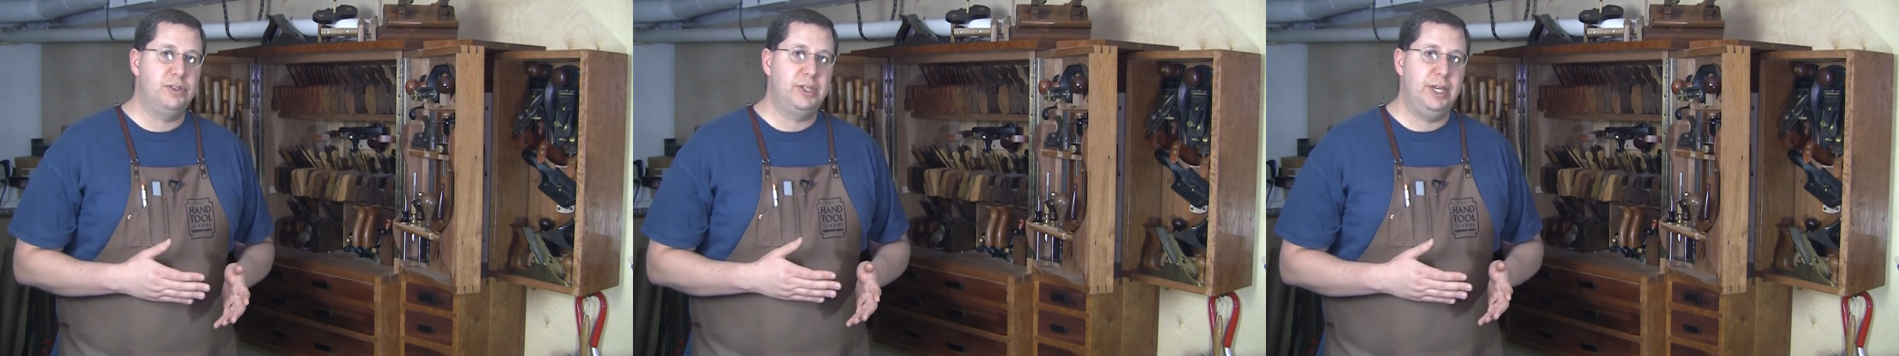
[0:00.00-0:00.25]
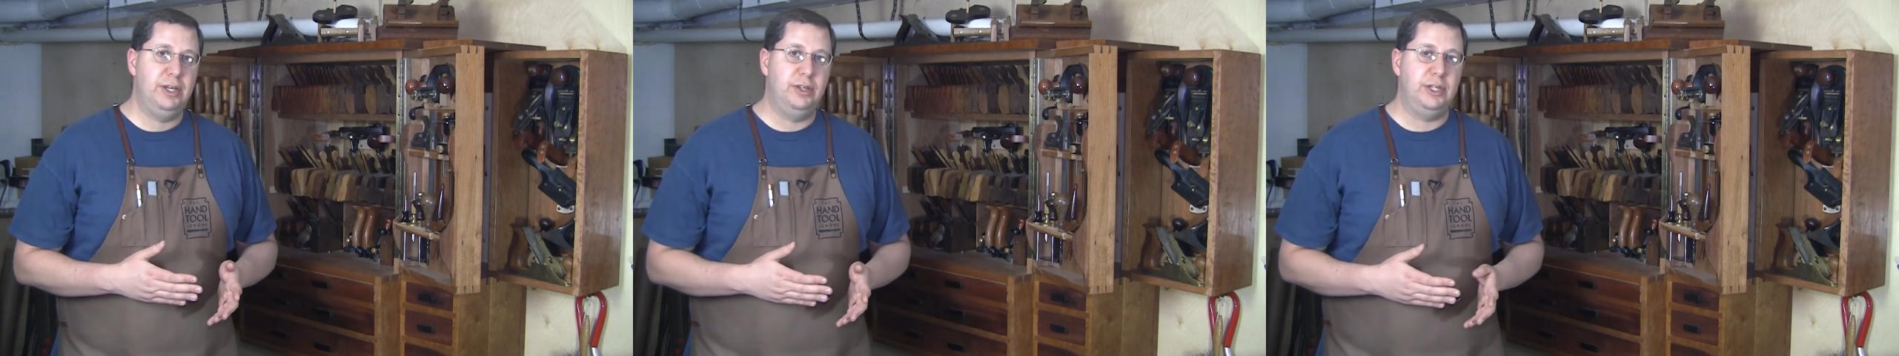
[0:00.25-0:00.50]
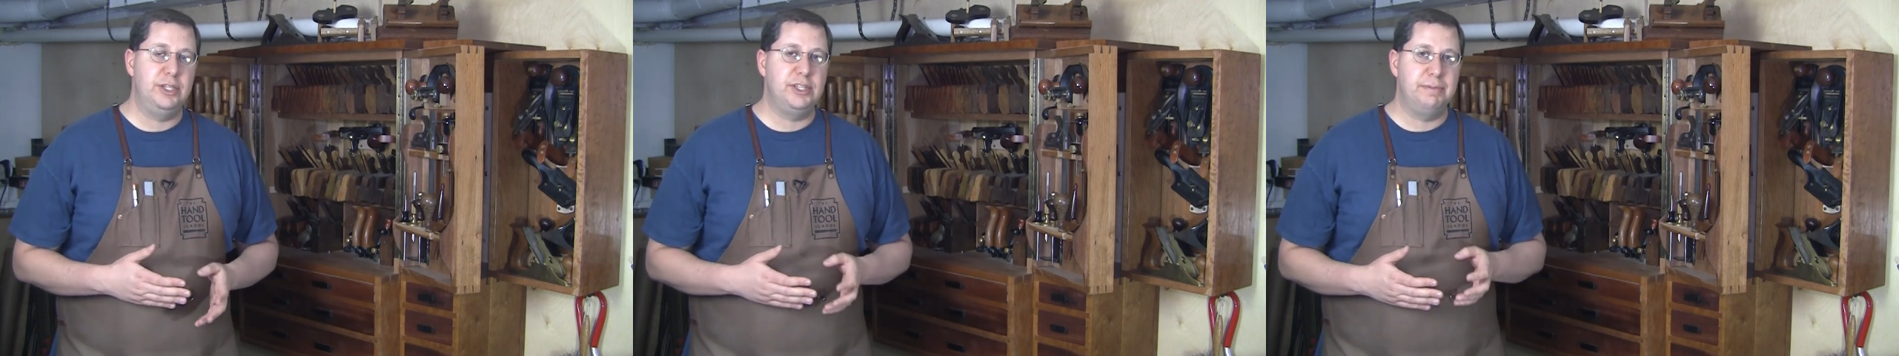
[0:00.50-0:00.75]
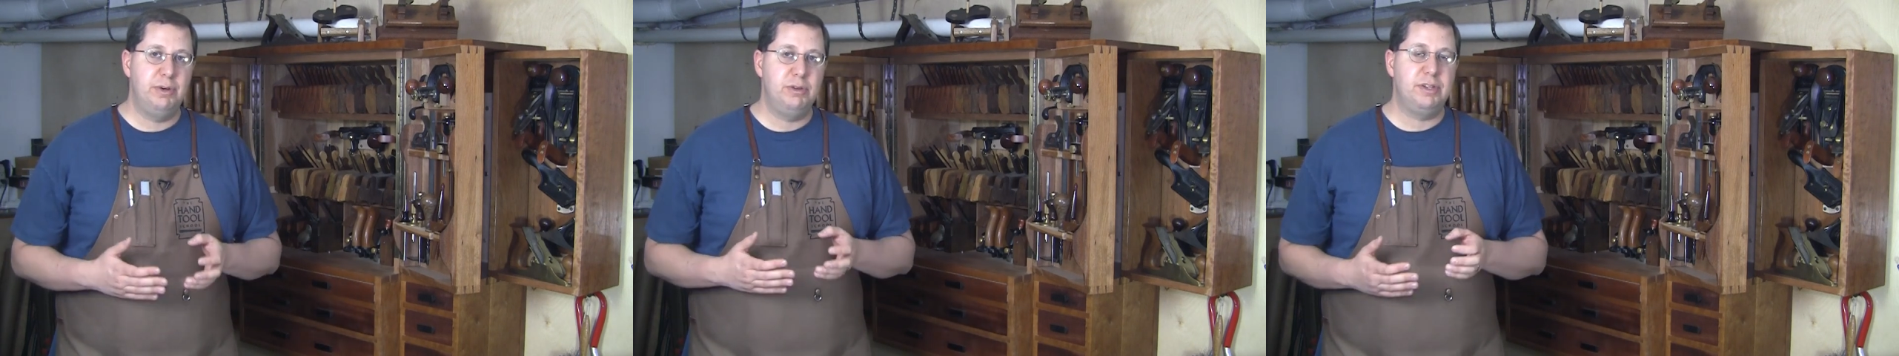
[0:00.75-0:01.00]
skill is
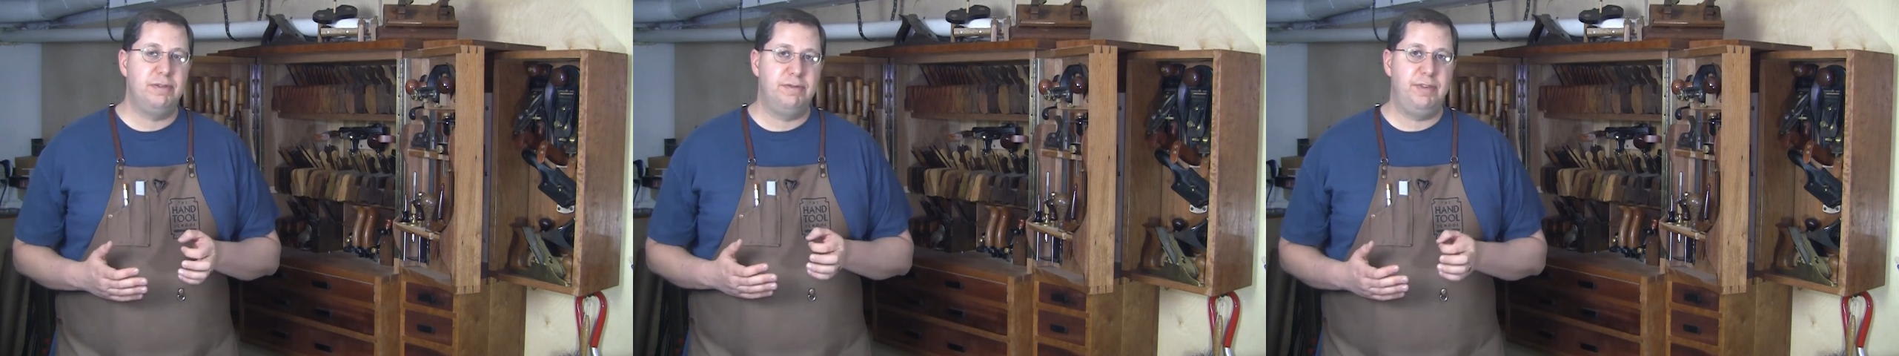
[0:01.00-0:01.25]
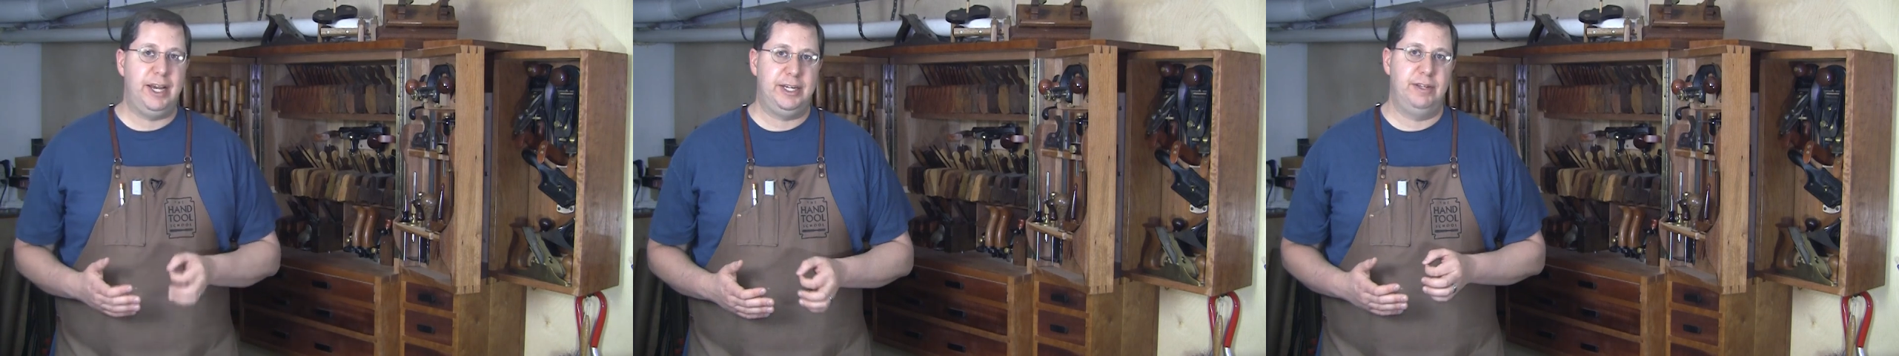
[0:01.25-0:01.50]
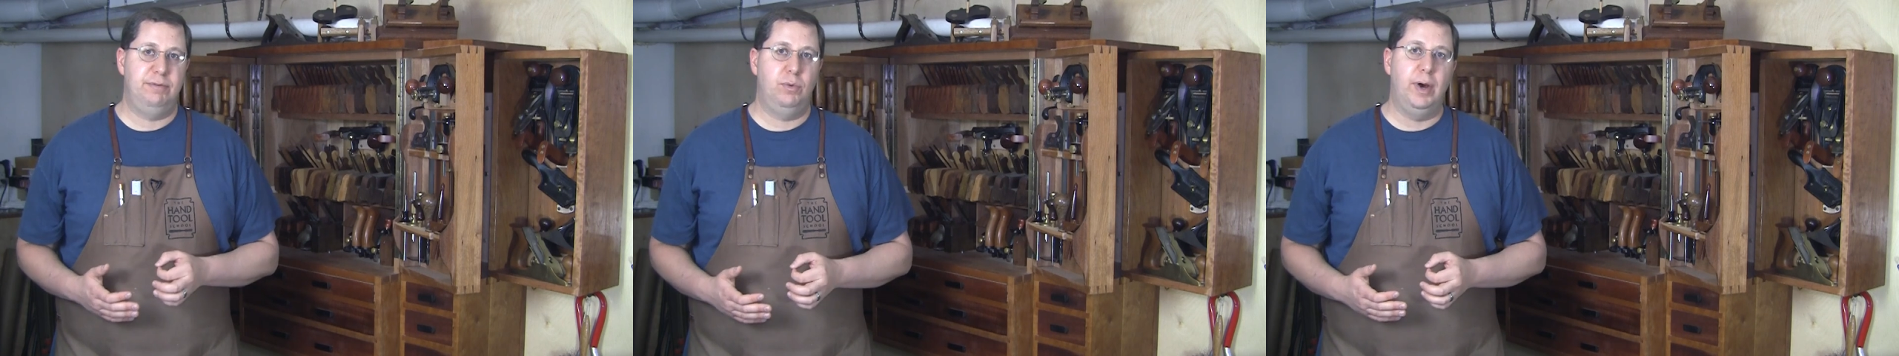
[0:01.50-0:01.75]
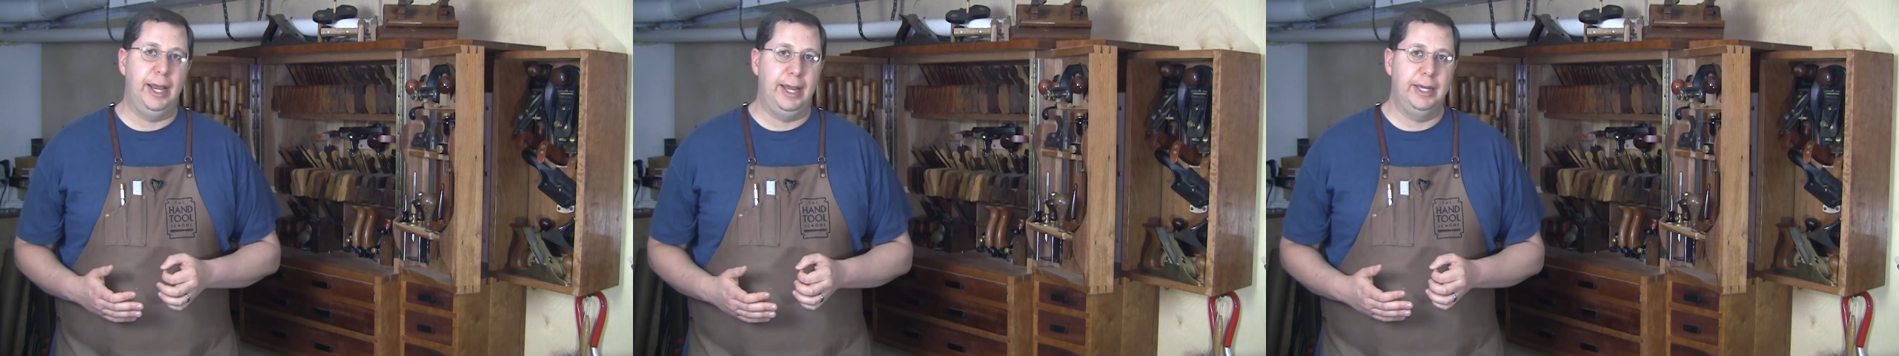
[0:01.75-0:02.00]
the most effective
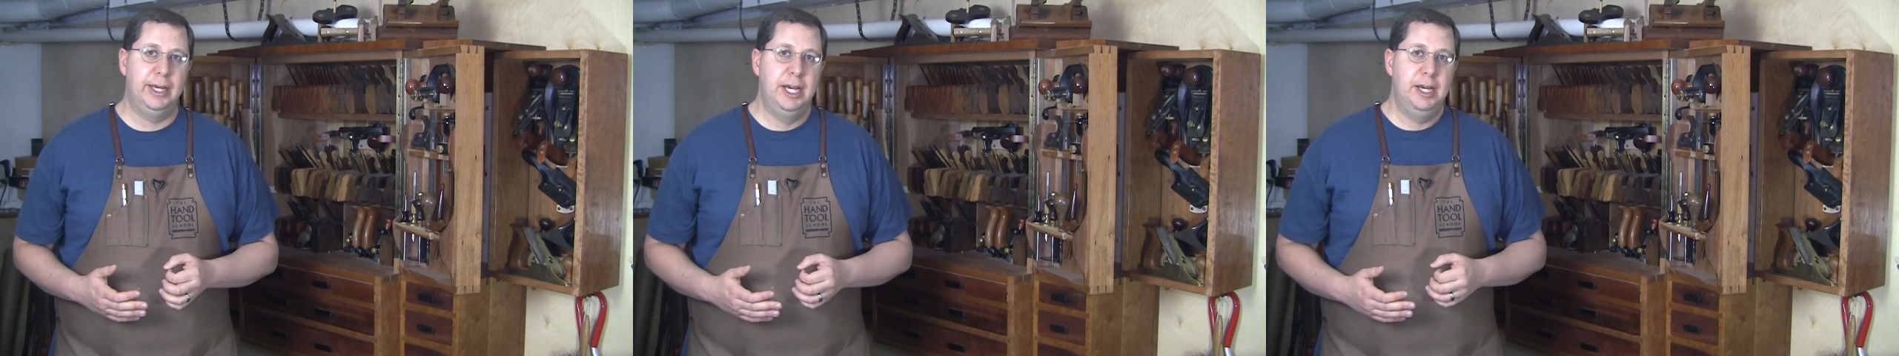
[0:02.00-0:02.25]
way